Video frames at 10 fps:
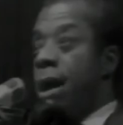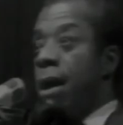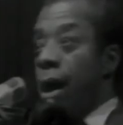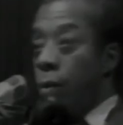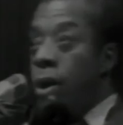
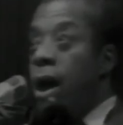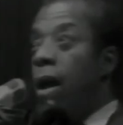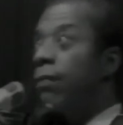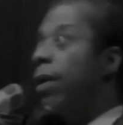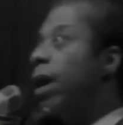And we
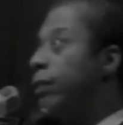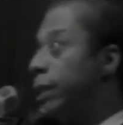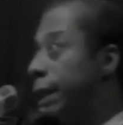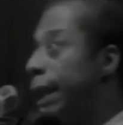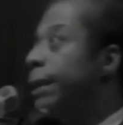are
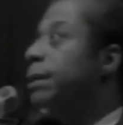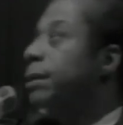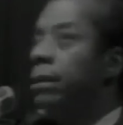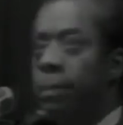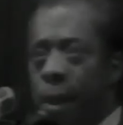involved in that.
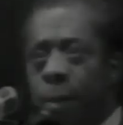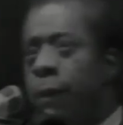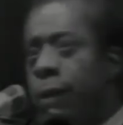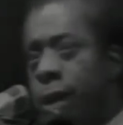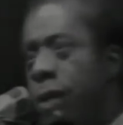The black
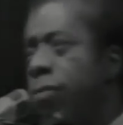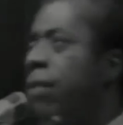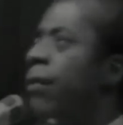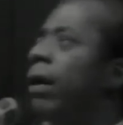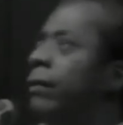people of this country are
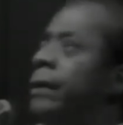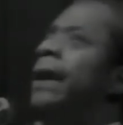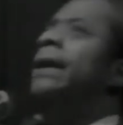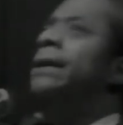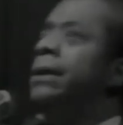involved in
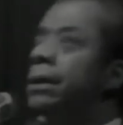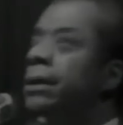that.